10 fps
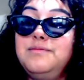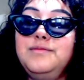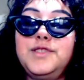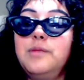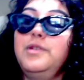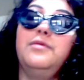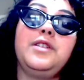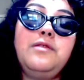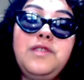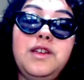Tell me what
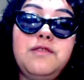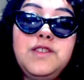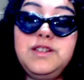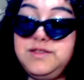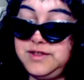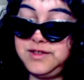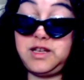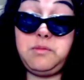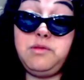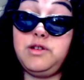you think of this. Tell
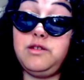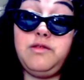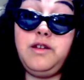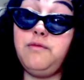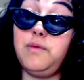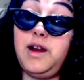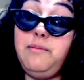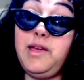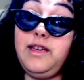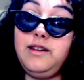me what you think of what I
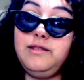made.